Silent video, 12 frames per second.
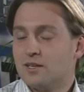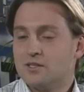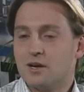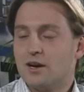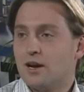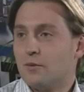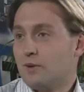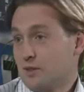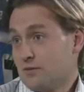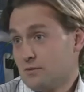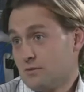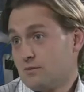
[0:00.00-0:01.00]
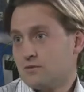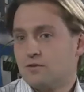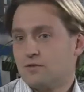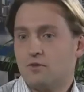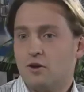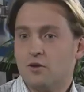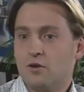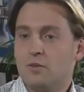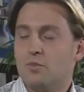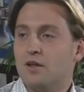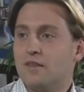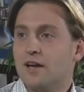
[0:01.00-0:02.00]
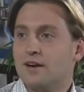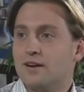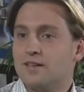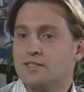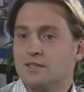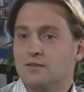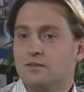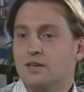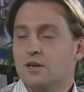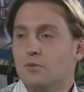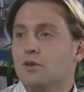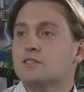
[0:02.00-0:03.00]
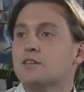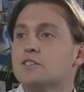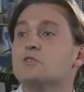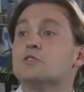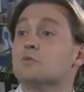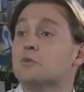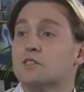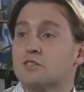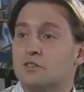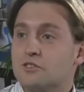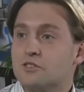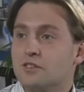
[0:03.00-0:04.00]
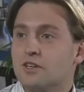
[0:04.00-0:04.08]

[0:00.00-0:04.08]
and so I, I went to to follow up on that, and I said, well, let's, let's do some research.